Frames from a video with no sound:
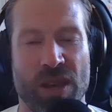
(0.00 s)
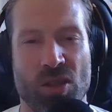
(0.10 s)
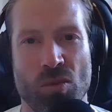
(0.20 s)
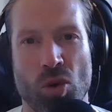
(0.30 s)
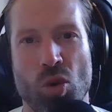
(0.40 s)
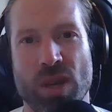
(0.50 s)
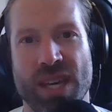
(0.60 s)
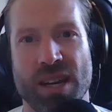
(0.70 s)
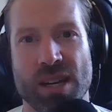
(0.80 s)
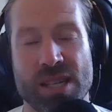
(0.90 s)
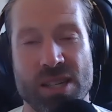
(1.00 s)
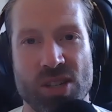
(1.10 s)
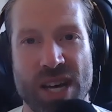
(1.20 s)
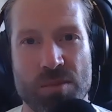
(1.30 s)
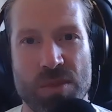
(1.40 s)
the more we can listen
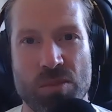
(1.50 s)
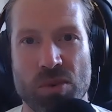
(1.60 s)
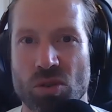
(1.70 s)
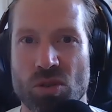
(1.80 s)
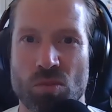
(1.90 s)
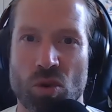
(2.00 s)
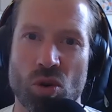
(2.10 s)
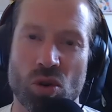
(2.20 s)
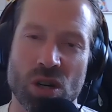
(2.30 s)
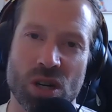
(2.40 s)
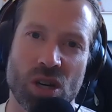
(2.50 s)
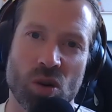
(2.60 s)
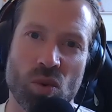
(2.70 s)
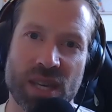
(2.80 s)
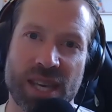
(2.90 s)
to other people, the more
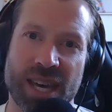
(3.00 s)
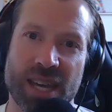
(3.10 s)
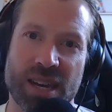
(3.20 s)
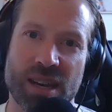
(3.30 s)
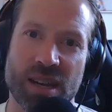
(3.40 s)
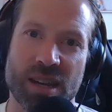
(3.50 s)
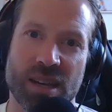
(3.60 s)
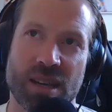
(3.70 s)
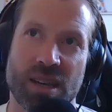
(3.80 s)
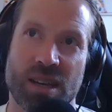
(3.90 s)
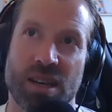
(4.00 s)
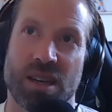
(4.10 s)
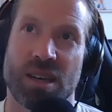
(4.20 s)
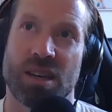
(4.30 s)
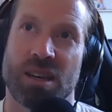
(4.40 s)
we can
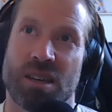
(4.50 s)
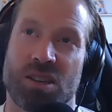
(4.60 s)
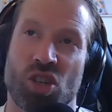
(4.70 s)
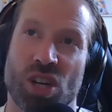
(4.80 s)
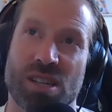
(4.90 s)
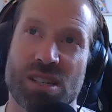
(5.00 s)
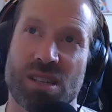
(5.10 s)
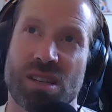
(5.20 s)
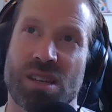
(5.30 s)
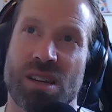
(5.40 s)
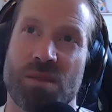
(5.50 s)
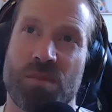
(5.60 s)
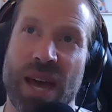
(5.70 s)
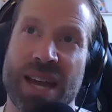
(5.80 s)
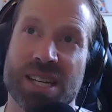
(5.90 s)
just
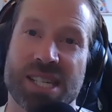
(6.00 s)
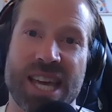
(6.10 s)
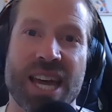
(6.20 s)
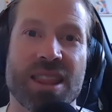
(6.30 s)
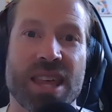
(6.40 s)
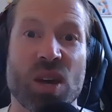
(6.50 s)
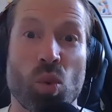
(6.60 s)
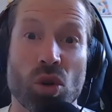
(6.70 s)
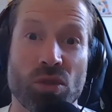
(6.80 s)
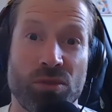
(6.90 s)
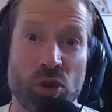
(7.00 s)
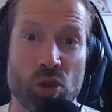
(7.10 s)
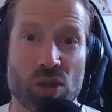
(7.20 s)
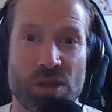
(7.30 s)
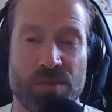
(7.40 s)
understand their
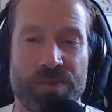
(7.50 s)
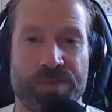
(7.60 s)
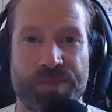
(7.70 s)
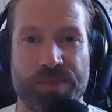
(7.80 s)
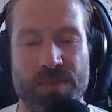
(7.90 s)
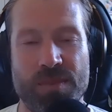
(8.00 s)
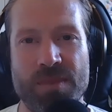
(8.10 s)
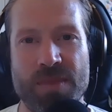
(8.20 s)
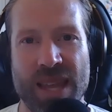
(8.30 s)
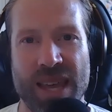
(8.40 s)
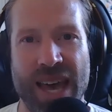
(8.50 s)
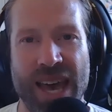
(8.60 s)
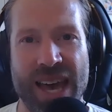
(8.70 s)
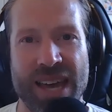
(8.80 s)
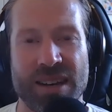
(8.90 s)
worldviews.
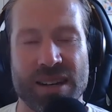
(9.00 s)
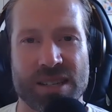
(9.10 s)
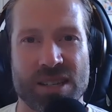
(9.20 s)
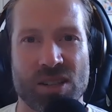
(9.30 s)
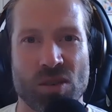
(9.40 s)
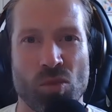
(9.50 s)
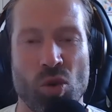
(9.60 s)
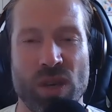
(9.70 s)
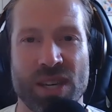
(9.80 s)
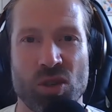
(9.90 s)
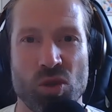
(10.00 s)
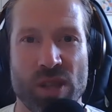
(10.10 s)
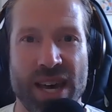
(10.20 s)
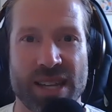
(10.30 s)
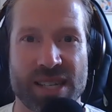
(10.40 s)
And the more we can do
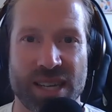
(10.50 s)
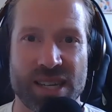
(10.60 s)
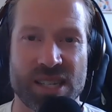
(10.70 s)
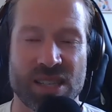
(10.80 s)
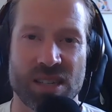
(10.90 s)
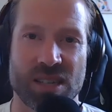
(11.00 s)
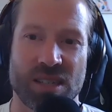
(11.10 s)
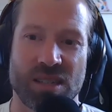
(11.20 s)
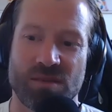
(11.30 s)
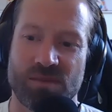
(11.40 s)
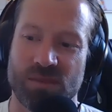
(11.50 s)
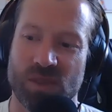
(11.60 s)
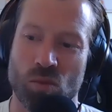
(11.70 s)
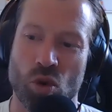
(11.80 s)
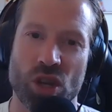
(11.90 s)
that, I guess the the
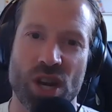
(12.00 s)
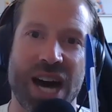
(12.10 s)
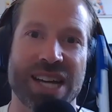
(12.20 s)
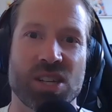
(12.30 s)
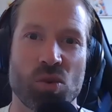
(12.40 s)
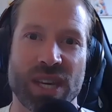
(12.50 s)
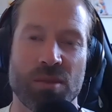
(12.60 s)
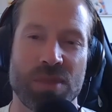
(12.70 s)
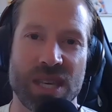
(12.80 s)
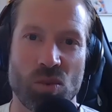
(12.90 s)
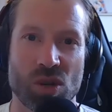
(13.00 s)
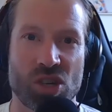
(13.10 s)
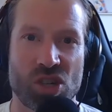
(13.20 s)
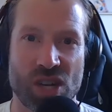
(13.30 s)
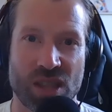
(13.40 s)
more united we can be,
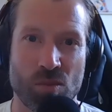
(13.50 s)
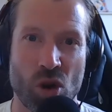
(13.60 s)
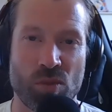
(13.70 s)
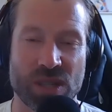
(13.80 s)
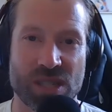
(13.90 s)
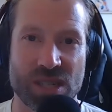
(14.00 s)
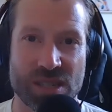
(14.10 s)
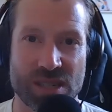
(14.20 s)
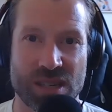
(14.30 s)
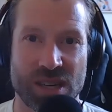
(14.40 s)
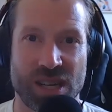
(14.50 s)
which at the moment is